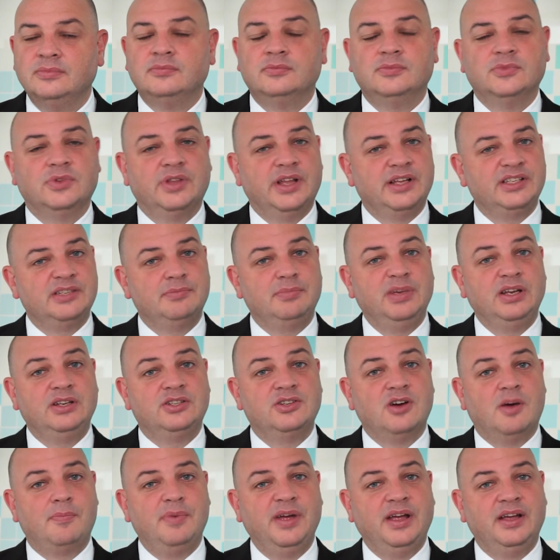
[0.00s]
Well, that's a big
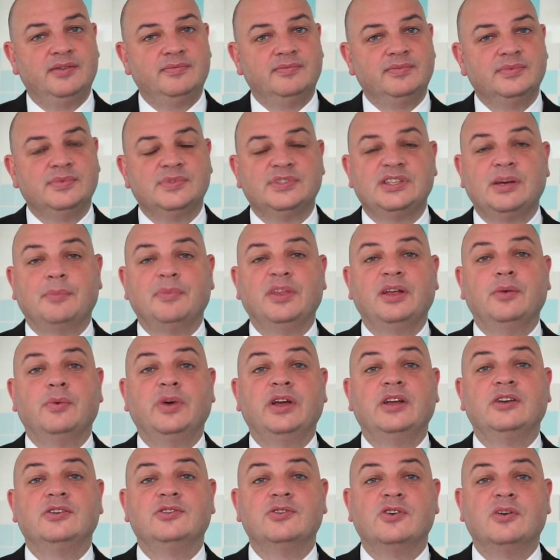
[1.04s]
topic, something we
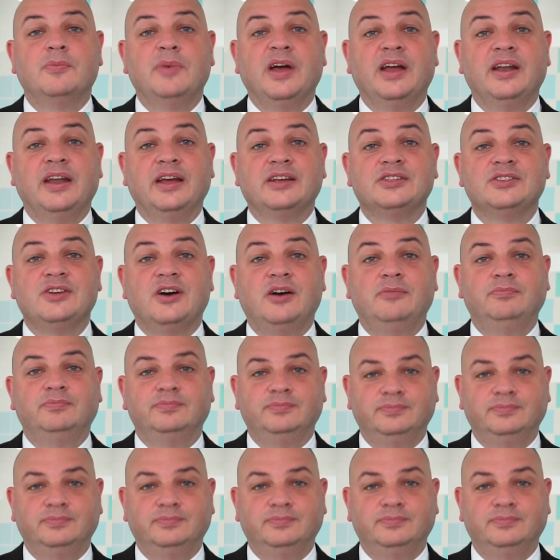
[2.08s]
can talk about next time.